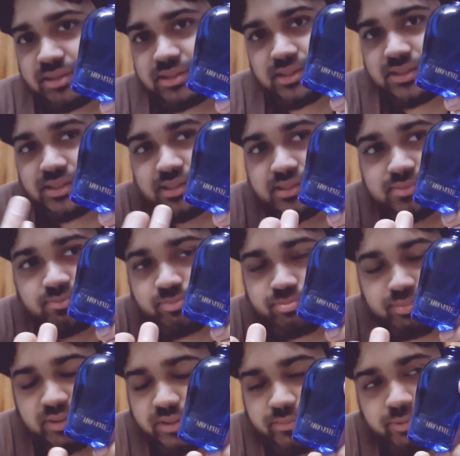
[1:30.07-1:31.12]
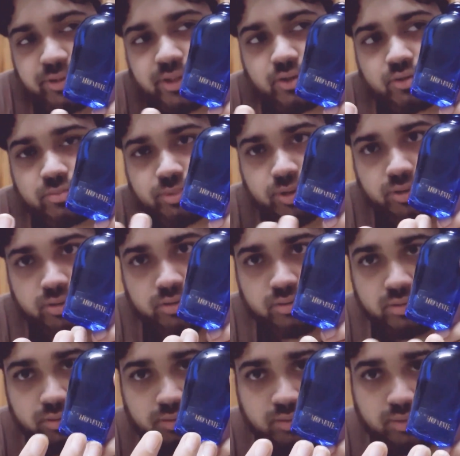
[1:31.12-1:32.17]
I said, it's a pretty old bottle.
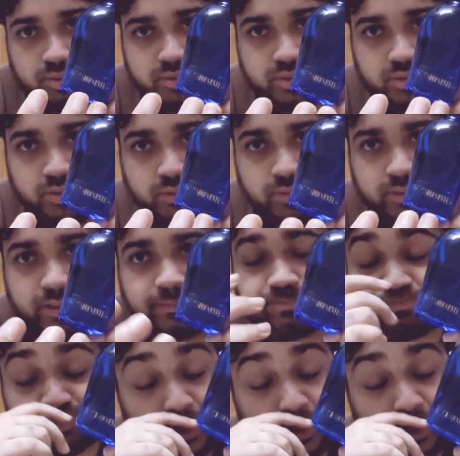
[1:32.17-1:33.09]
So yeah,